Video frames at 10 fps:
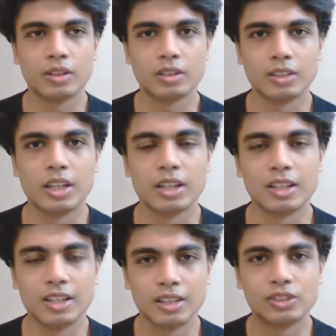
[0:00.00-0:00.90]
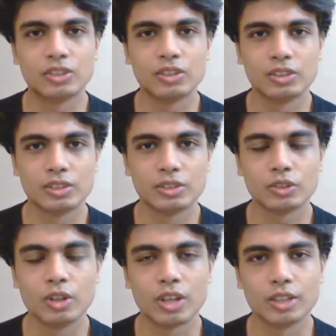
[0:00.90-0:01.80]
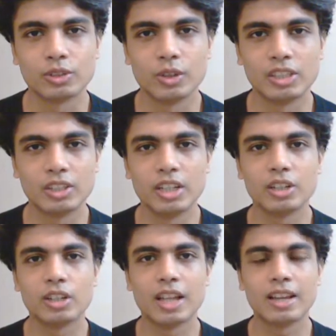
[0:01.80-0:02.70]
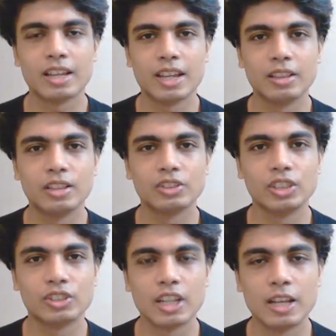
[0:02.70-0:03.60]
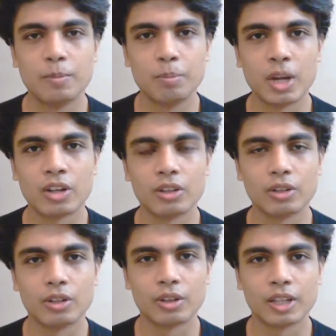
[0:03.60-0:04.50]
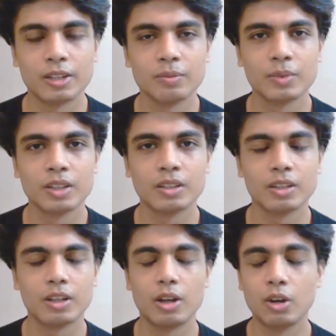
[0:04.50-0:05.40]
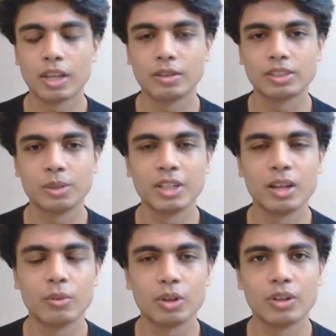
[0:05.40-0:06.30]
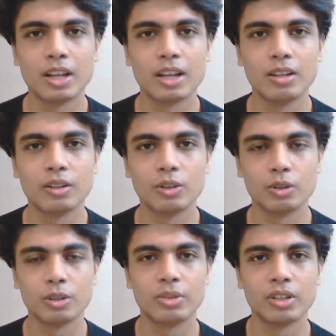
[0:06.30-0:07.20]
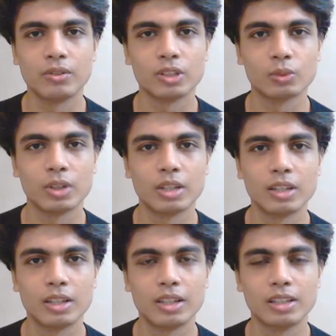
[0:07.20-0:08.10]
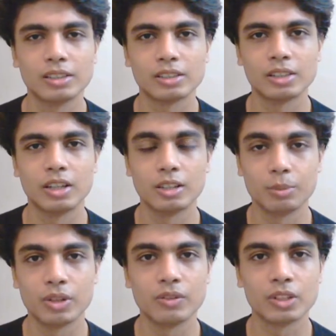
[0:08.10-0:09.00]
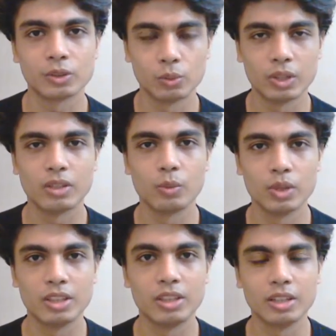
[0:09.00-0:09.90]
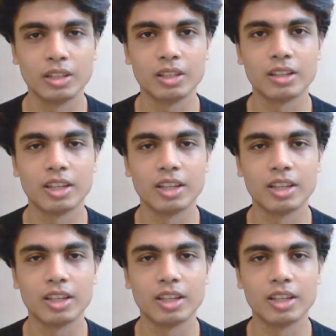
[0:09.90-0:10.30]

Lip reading: yeah, it's okay. So it's an eagle, and again, this is in metal, okay. Okay, something I want to add to the previous one is the previous with the,